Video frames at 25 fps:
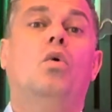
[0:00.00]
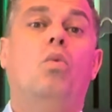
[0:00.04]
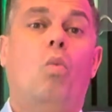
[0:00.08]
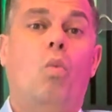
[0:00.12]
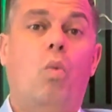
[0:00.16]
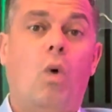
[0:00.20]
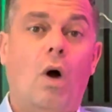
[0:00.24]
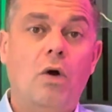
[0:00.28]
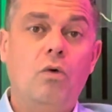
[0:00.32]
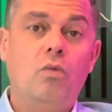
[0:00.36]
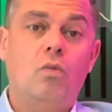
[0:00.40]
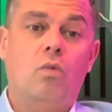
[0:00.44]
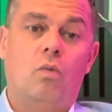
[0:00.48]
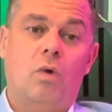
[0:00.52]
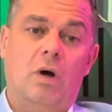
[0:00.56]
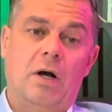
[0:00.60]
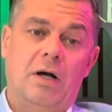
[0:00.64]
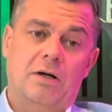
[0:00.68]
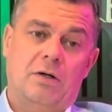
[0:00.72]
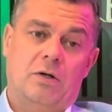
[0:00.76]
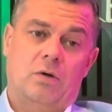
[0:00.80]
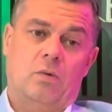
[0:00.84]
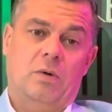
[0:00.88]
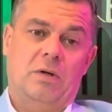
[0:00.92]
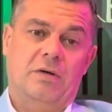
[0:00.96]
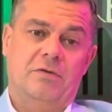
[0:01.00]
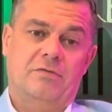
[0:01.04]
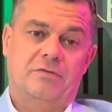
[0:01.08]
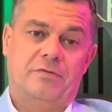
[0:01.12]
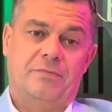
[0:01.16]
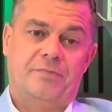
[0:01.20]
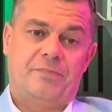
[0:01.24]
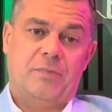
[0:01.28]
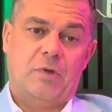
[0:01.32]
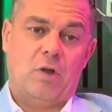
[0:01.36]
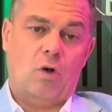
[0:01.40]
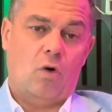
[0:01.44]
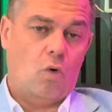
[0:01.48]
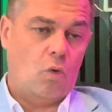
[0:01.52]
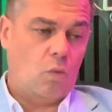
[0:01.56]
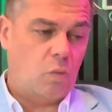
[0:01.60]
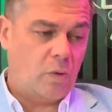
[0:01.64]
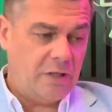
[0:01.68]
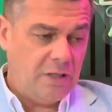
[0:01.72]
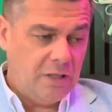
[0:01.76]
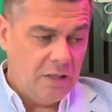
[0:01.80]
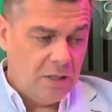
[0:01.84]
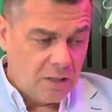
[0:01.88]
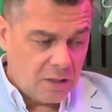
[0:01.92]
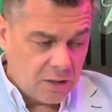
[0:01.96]
won't work with or
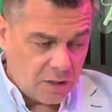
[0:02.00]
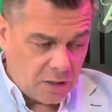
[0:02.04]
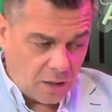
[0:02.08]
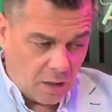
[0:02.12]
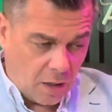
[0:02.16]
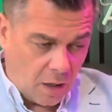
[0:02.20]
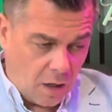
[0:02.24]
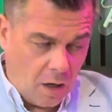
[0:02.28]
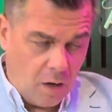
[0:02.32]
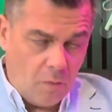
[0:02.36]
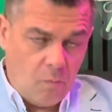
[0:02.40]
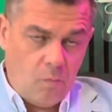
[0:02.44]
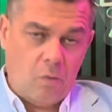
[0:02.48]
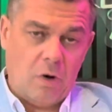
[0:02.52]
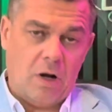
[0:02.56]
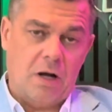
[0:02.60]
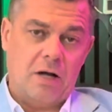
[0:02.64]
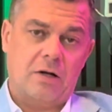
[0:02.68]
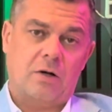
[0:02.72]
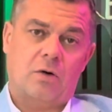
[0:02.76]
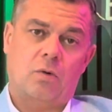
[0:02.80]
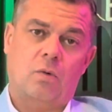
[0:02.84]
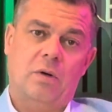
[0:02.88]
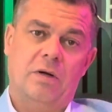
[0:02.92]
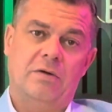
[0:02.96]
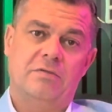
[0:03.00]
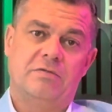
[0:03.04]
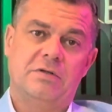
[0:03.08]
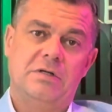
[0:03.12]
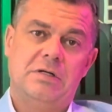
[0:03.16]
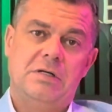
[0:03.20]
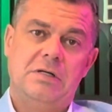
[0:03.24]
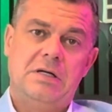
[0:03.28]
we can't work with.